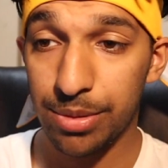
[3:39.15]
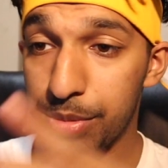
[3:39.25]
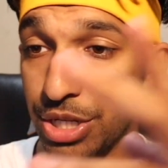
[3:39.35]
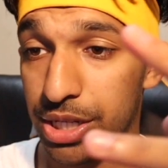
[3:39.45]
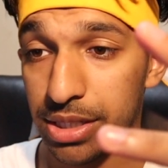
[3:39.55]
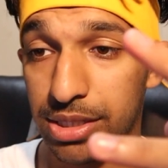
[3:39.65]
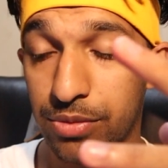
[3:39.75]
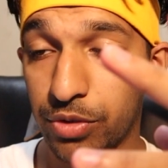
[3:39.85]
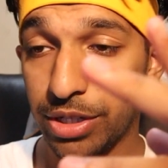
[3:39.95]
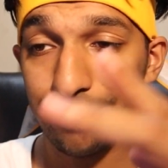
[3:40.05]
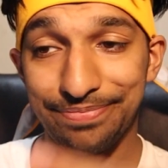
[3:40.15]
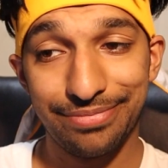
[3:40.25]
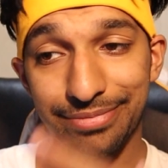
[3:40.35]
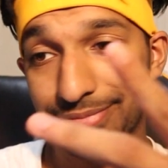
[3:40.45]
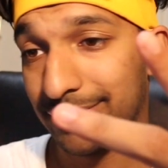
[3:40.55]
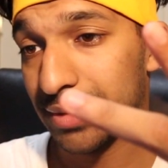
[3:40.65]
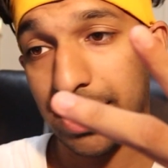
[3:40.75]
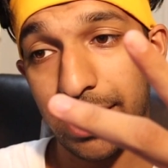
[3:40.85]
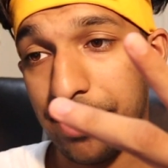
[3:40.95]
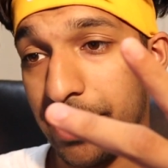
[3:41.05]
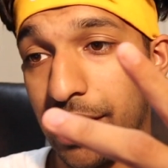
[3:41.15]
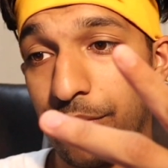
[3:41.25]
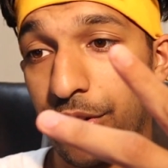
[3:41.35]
in Michigan somewhere, hit me up,